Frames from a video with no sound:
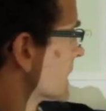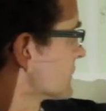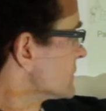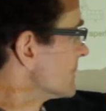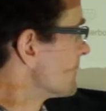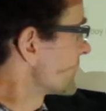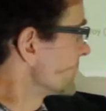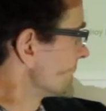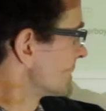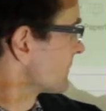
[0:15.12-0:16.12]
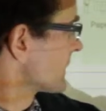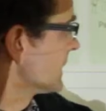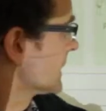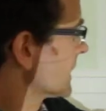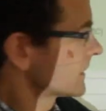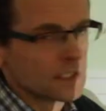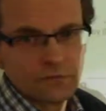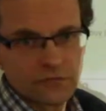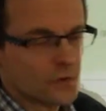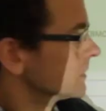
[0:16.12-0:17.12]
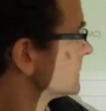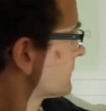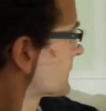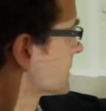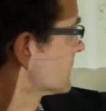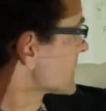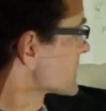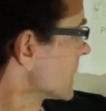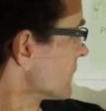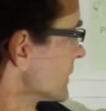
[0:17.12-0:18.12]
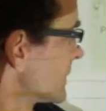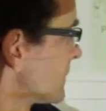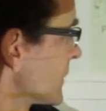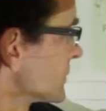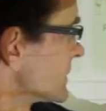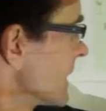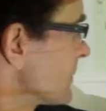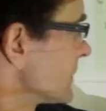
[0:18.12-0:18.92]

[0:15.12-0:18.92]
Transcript: have the method again that we follow: discover, prototype,